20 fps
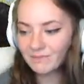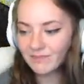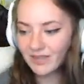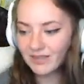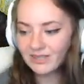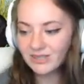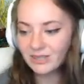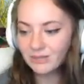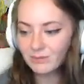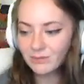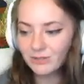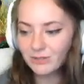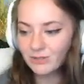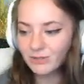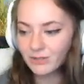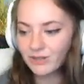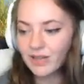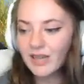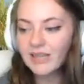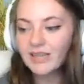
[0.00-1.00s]
It's super
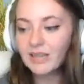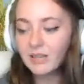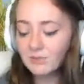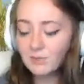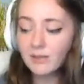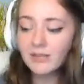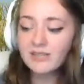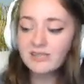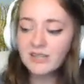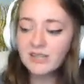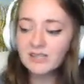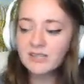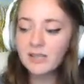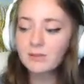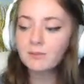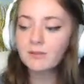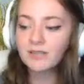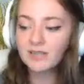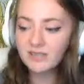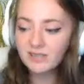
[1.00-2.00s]
short. Can you play Star
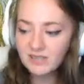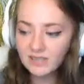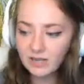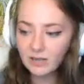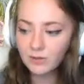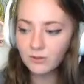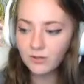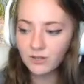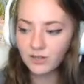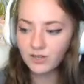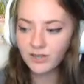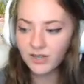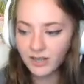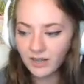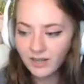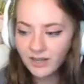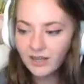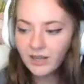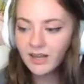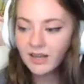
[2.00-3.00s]
Stable in a slow
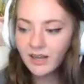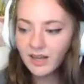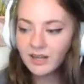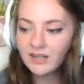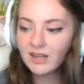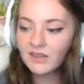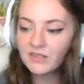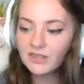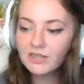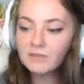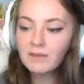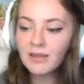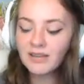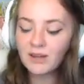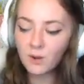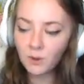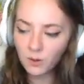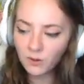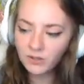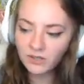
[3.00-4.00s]
cooker? I think you meant
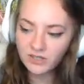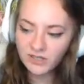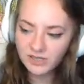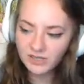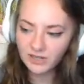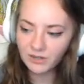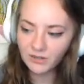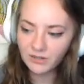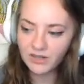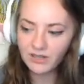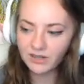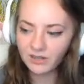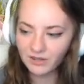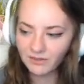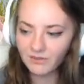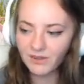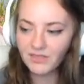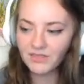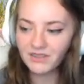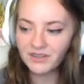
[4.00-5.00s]
on a slow cooker
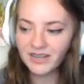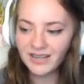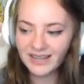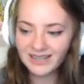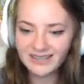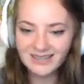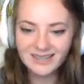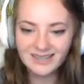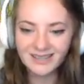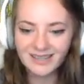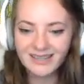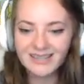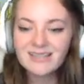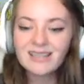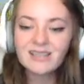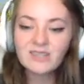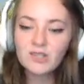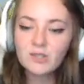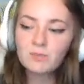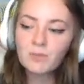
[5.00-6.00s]
rather than inside, because
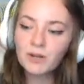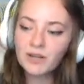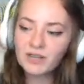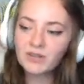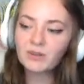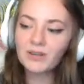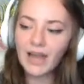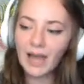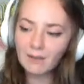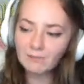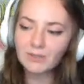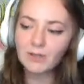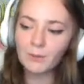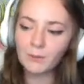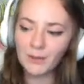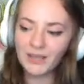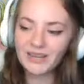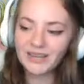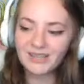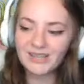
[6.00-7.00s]
that's just putting your laptop
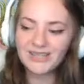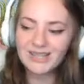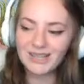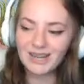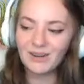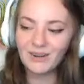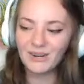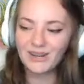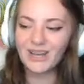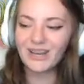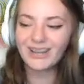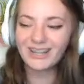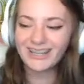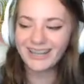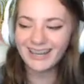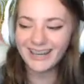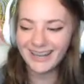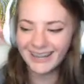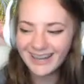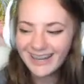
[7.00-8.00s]
in a slow
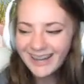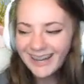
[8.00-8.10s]
cooker.